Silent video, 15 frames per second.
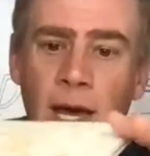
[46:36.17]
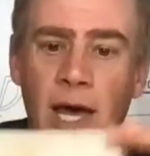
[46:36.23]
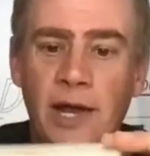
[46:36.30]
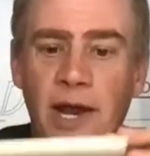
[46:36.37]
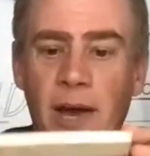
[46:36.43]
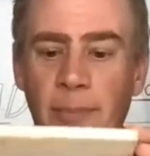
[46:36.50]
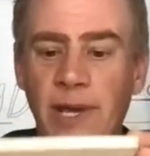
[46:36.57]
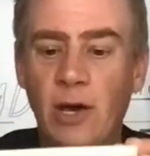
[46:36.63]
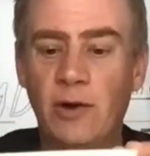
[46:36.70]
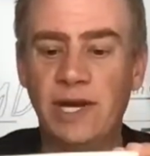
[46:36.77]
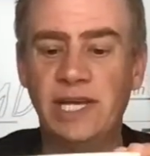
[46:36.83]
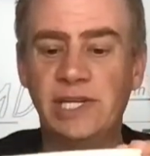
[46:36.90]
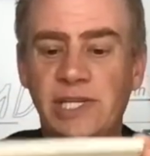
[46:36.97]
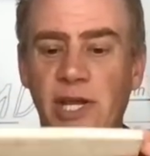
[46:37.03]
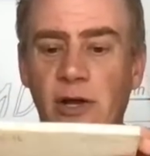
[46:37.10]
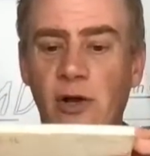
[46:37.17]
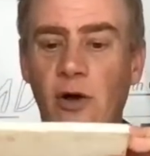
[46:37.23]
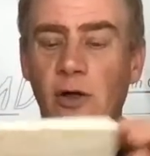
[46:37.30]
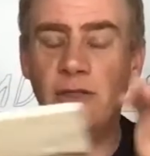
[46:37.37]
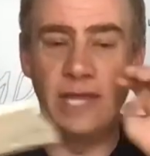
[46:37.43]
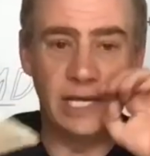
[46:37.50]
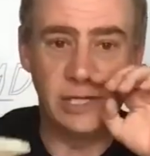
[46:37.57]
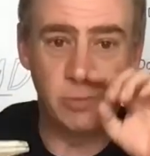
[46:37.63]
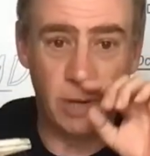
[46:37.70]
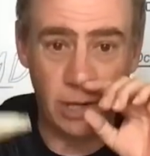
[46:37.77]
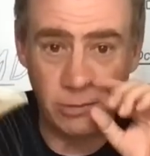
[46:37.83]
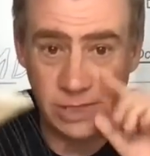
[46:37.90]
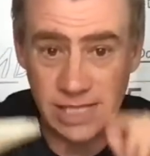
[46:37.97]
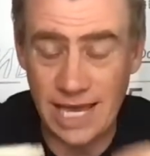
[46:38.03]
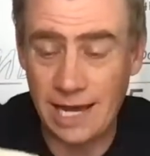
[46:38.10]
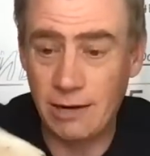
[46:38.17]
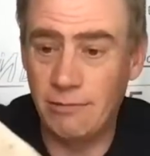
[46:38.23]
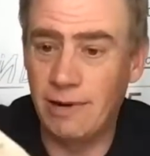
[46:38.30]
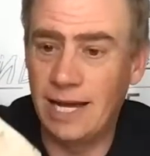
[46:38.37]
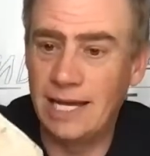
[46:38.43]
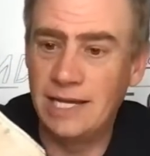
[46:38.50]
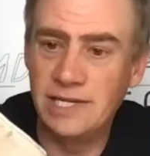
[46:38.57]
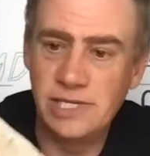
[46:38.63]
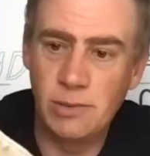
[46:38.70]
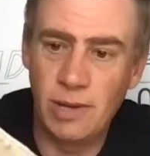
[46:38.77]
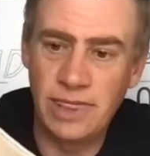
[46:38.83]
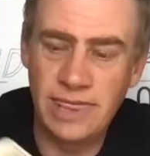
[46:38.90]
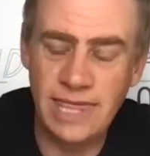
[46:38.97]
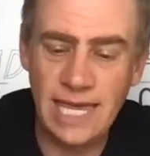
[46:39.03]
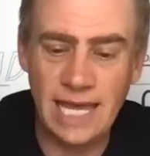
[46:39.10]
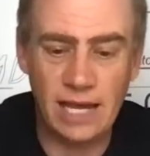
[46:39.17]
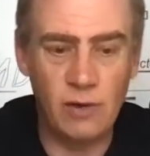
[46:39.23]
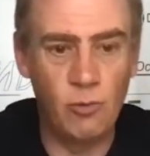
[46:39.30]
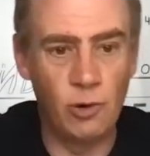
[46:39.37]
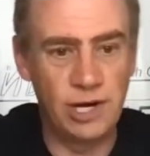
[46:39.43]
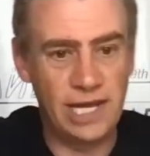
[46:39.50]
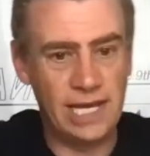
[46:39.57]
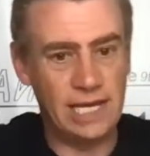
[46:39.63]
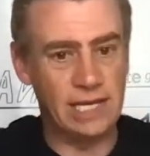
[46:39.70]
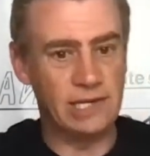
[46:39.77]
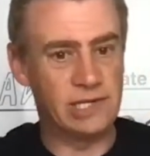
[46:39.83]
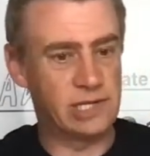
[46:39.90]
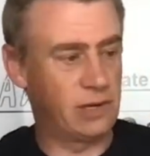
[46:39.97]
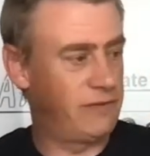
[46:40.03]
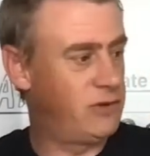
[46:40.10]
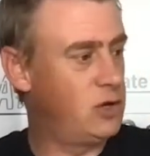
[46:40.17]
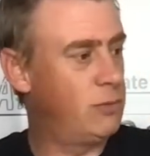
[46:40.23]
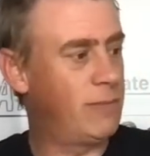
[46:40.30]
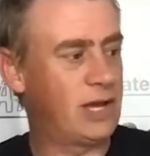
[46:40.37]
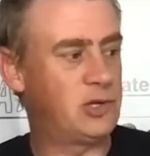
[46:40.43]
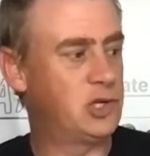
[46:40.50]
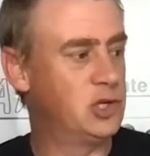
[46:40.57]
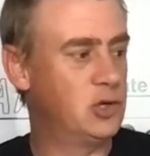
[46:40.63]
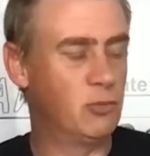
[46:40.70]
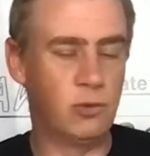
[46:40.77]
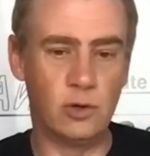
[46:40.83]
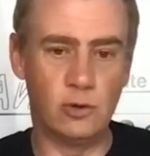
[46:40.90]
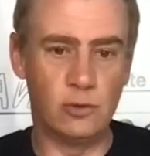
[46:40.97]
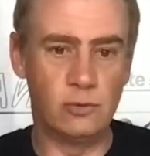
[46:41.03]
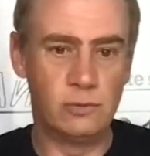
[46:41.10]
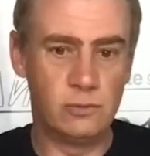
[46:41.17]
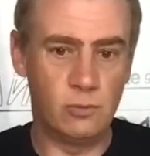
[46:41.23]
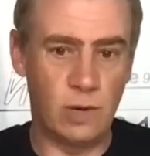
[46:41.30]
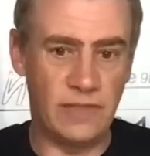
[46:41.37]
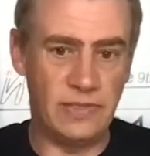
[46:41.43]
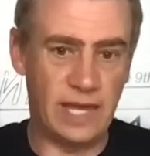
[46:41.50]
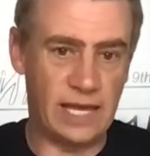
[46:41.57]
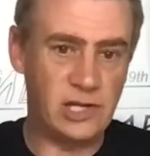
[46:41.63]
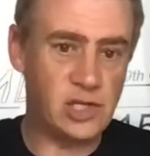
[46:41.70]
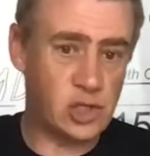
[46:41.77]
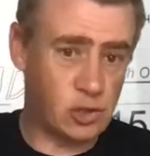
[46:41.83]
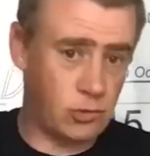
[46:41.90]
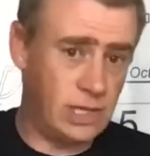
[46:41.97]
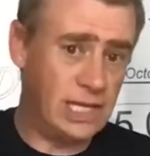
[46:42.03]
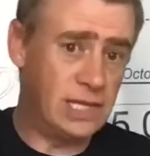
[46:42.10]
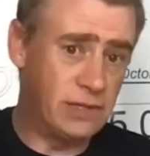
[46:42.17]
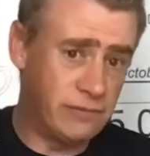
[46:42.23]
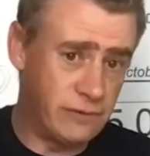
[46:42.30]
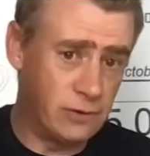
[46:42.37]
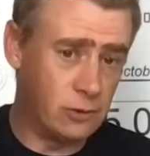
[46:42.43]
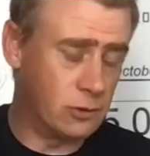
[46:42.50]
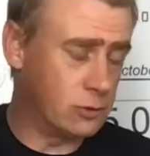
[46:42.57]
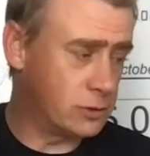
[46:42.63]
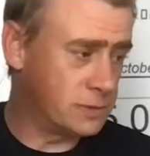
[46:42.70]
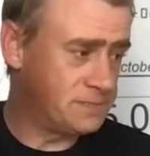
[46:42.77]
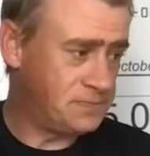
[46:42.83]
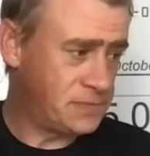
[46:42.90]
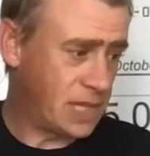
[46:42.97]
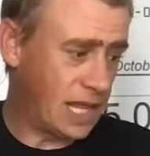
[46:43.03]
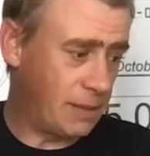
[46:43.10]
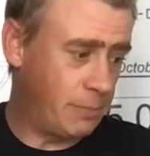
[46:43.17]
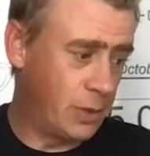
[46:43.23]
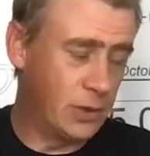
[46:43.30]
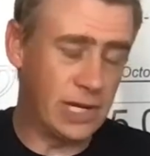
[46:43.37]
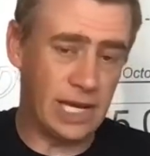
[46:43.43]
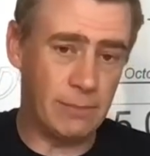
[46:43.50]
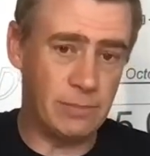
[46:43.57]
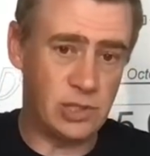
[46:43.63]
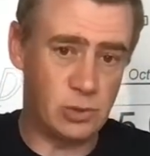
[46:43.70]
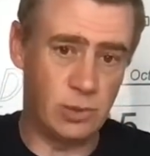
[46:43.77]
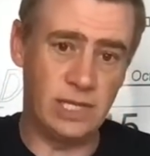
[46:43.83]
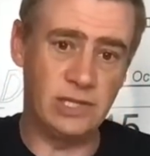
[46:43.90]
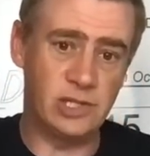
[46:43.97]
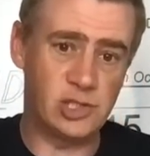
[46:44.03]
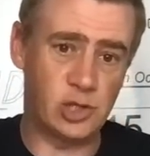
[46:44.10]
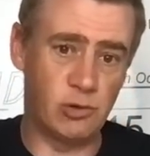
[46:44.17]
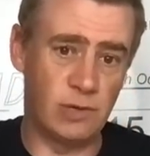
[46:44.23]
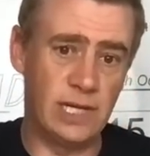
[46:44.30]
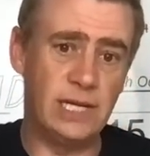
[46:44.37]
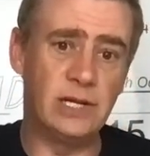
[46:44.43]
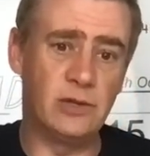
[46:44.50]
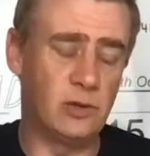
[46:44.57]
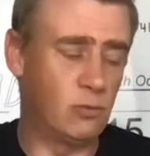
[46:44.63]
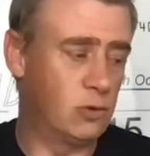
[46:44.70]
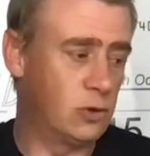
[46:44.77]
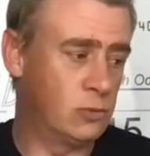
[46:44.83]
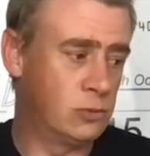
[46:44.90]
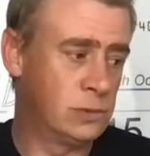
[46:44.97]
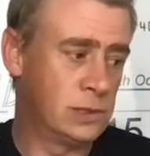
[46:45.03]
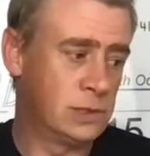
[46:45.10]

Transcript: And I'll be honest, I got this when I was decorating. So I think what it is, so if you imagine your wall, when they screed the floor, they put it in between the screed and the wall.